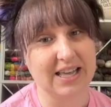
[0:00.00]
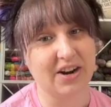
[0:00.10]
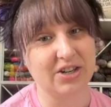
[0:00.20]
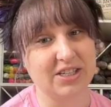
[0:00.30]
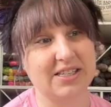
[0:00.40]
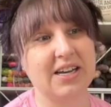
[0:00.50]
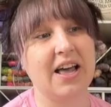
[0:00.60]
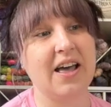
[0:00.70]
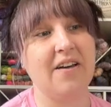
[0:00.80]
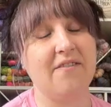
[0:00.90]
They are just
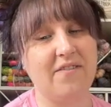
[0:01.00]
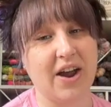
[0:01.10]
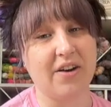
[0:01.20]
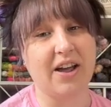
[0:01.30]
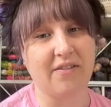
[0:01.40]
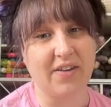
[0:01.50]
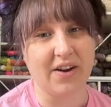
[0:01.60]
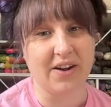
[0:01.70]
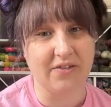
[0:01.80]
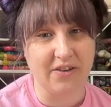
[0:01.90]
very,
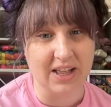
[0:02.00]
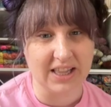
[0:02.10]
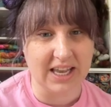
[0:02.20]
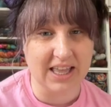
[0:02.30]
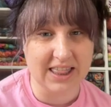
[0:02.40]
very friendly.